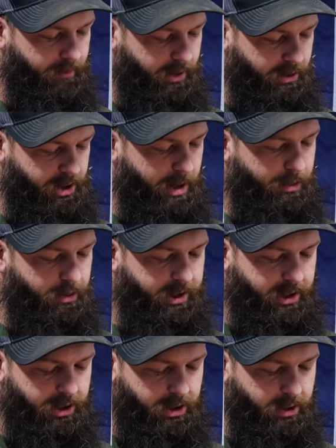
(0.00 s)
There's a couple
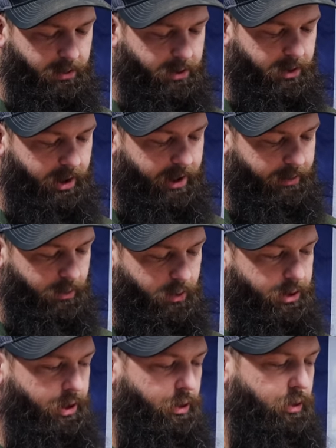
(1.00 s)
reasons you don't want to do that. For
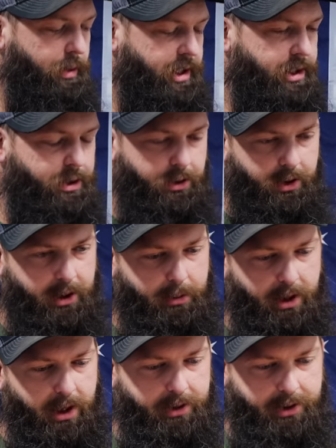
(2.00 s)
one, you don't want to mess the tool up,
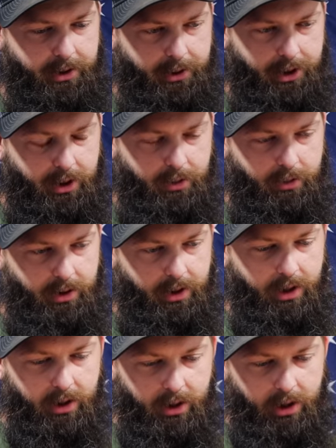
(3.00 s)
but also you don't
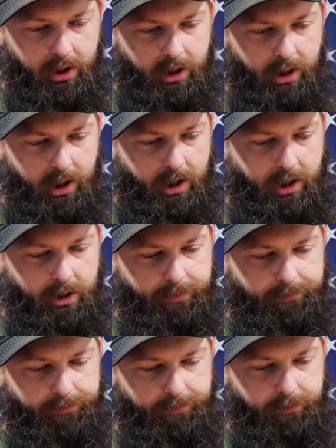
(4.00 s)
want to uh,
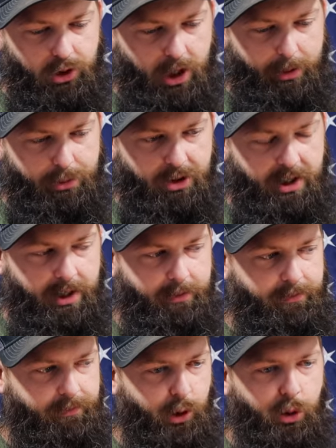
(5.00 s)
try to push that
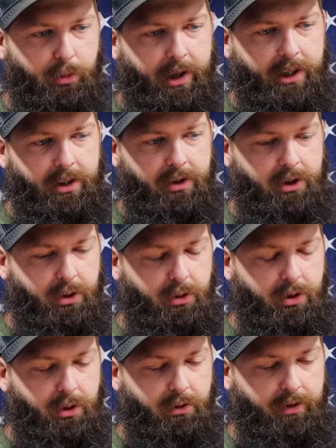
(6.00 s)
fluid back just too
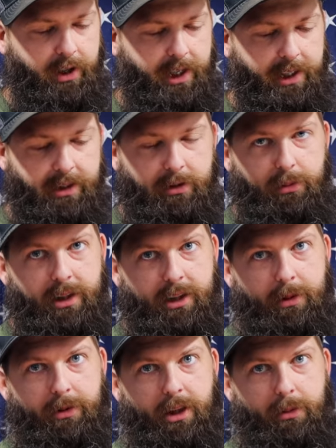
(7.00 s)
too fast and mess
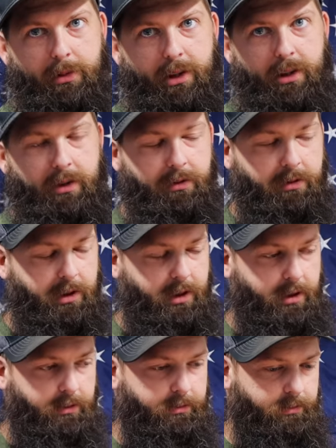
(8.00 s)
something up in the
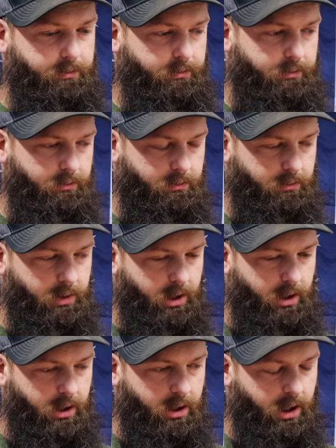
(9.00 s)
the. Right
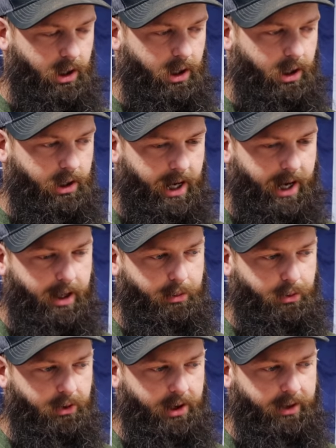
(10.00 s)
uh,
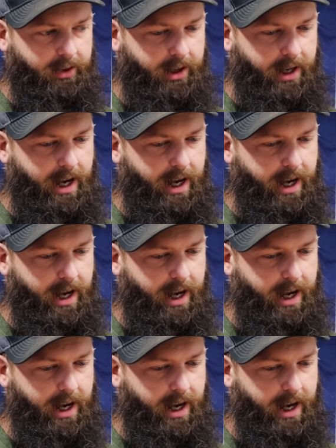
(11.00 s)
caliper or anything.